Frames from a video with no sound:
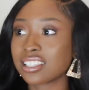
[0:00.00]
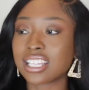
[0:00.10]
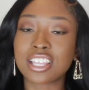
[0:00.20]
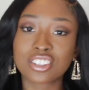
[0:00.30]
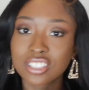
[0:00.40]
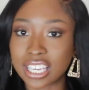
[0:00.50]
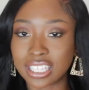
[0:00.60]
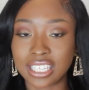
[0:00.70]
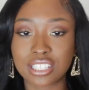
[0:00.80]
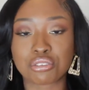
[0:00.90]
leather
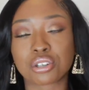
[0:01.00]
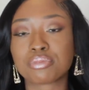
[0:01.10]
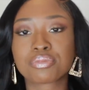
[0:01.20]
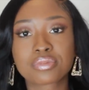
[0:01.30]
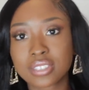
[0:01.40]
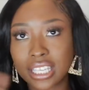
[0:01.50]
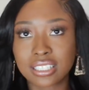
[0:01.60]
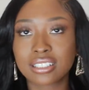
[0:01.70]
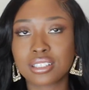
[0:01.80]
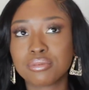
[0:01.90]
leggings, or
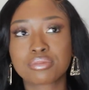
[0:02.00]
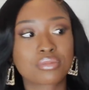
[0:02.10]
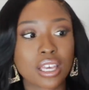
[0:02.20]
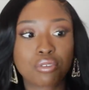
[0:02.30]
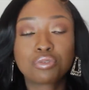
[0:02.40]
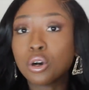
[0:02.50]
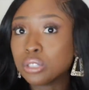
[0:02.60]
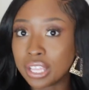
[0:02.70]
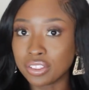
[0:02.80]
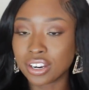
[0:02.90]
technically
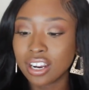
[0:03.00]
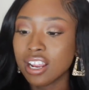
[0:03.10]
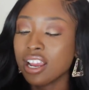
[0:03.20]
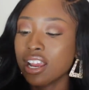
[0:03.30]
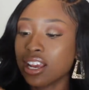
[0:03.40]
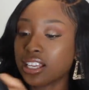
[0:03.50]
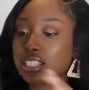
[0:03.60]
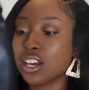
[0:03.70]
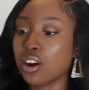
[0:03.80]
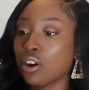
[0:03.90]
faux leather.
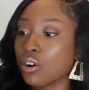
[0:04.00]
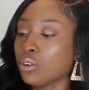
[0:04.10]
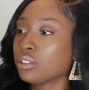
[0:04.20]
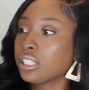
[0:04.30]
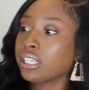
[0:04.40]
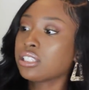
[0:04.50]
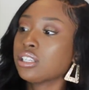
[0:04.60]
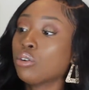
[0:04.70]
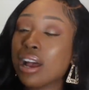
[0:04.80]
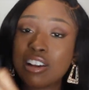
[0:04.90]
So these
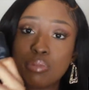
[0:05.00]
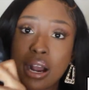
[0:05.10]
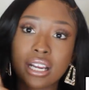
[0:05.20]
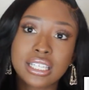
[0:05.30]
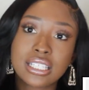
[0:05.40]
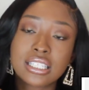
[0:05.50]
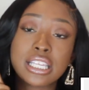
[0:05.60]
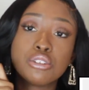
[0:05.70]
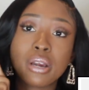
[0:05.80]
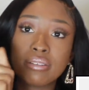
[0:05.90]
don't have pockets.
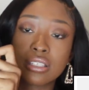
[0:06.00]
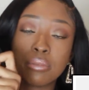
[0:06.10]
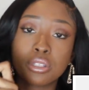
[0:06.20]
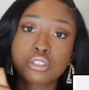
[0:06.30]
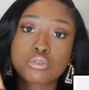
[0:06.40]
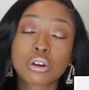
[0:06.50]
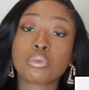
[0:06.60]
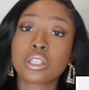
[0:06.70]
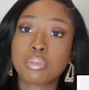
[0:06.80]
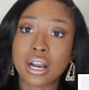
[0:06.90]
They do have some in the store
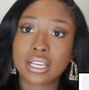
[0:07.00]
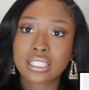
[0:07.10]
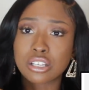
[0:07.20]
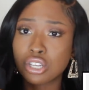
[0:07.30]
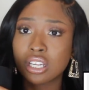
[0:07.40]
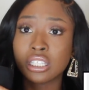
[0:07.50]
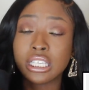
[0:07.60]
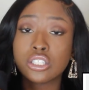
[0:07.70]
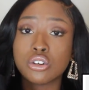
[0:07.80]
with pockets. I'll try to link